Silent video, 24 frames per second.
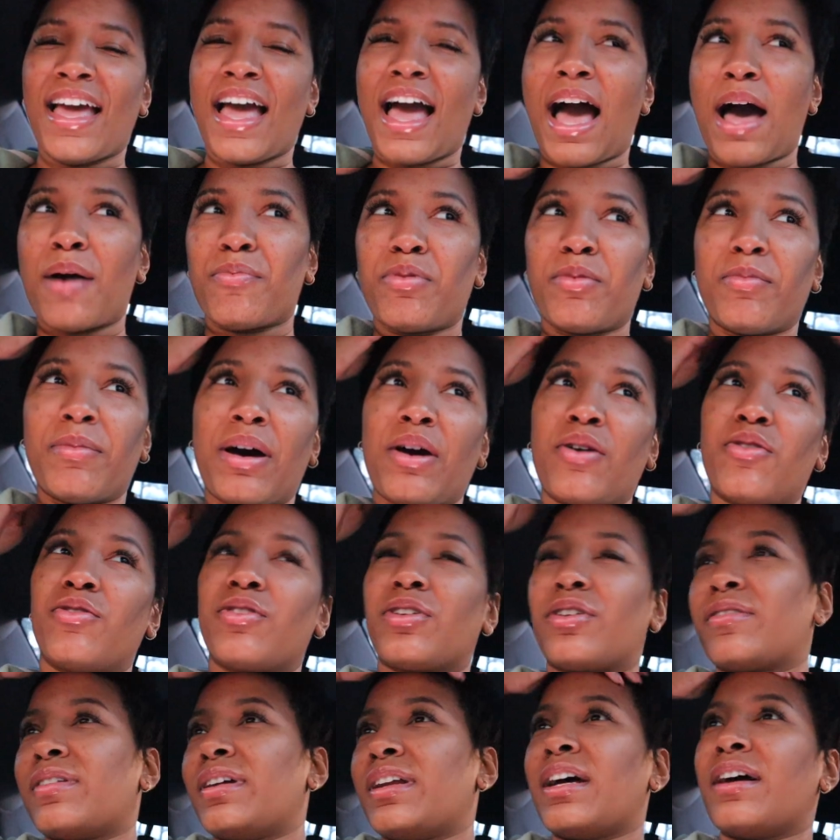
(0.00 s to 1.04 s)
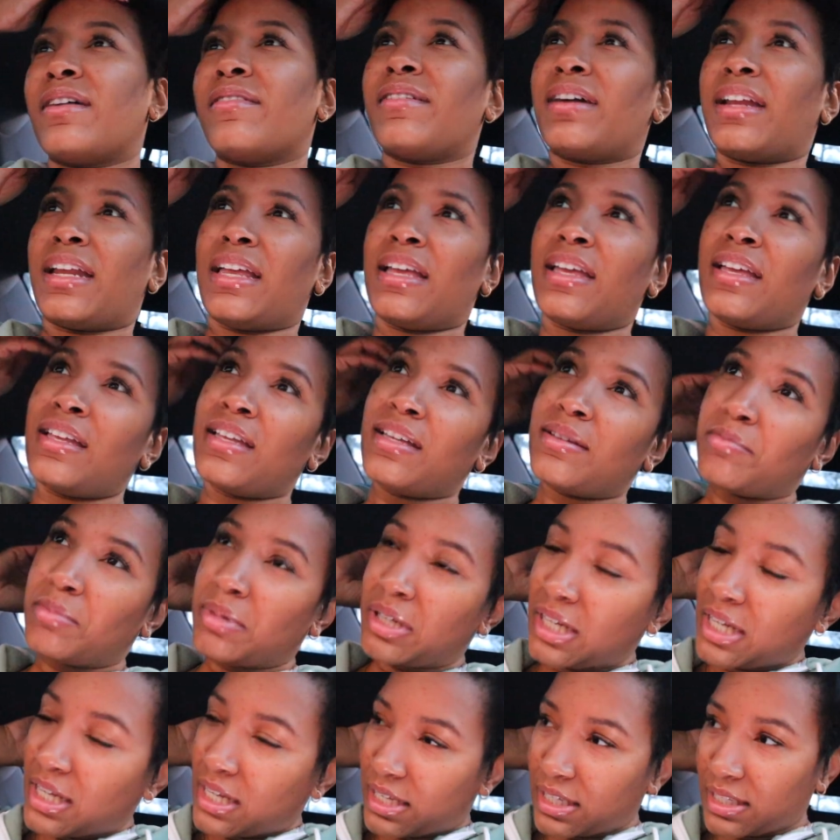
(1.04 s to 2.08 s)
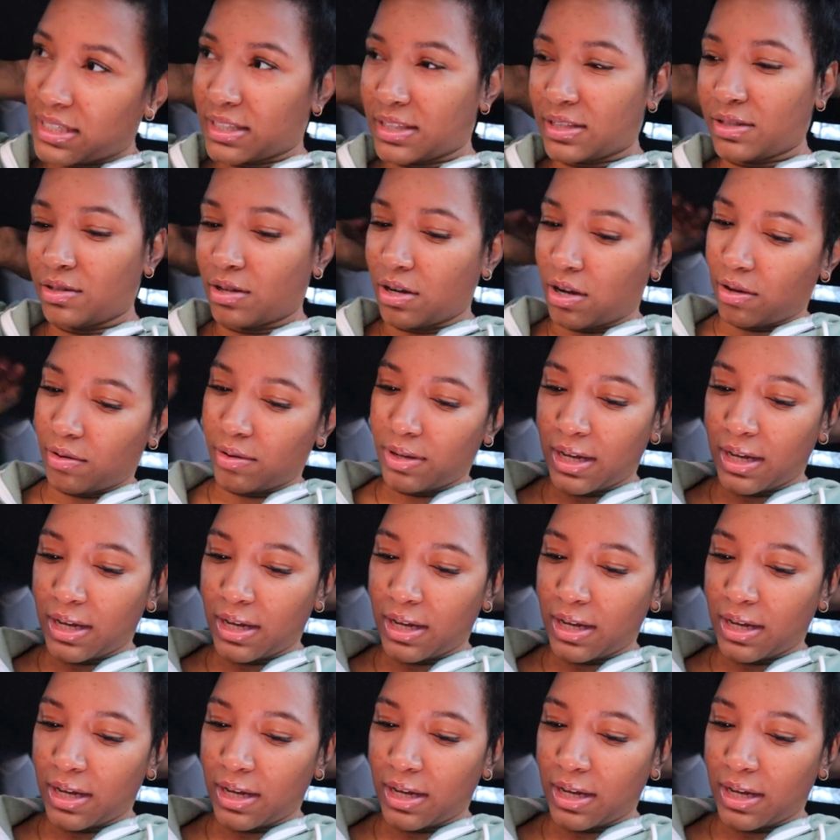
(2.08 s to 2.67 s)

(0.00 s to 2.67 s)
I put my order in already because, you know,